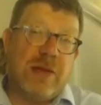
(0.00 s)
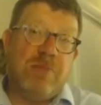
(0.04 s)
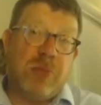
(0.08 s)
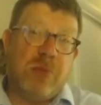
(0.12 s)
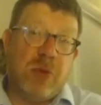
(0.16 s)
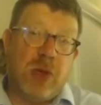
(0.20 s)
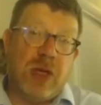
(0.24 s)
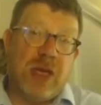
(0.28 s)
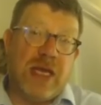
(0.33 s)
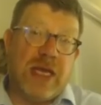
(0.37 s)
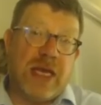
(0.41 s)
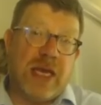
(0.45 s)

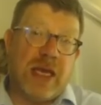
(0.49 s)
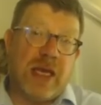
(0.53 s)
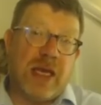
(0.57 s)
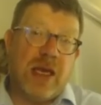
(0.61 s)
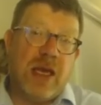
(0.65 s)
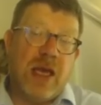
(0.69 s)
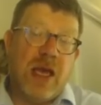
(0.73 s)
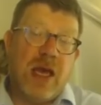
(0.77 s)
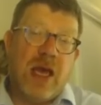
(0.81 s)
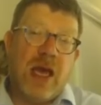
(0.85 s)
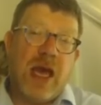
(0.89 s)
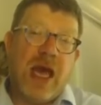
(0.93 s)
bullying
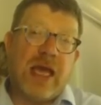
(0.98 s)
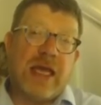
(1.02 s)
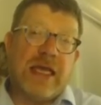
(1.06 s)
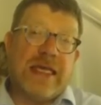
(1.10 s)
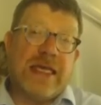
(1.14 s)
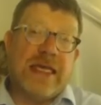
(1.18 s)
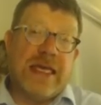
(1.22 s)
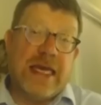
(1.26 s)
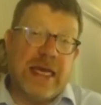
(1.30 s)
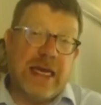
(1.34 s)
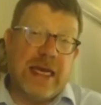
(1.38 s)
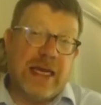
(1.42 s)

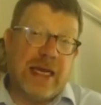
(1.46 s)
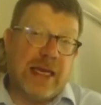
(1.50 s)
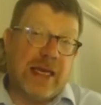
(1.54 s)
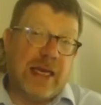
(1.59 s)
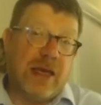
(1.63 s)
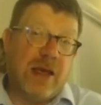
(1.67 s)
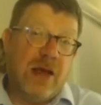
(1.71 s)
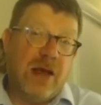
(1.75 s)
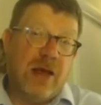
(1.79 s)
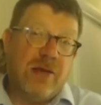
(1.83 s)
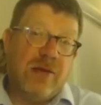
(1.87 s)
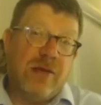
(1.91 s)
and killing
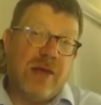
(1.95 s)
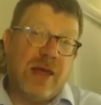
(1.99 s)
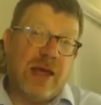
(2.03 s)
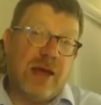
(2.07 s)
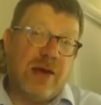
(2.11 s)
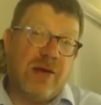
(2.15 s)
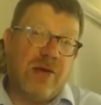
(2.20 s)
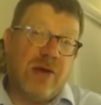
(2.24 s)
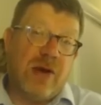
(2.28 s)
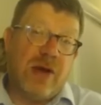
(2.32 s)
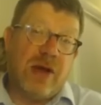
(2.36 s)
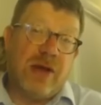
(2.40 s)

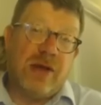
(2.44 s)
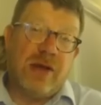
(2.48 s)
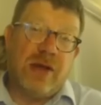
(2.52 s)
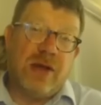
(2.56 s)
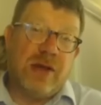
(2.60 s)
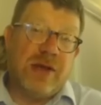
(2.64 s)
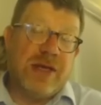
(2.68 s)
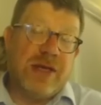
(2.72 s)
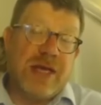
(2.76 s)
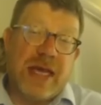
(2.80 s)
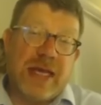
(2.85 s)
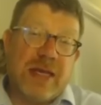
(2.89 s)

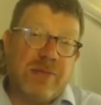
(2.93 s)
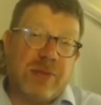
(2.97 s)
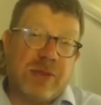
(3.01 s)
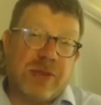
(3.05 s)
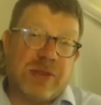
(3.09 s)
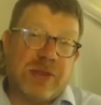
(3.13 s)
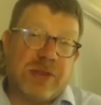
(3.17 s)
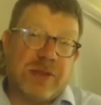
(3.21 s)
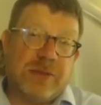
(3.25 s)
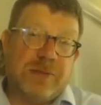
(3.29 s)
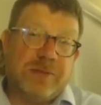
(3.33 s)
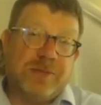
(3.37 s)
their neighbours.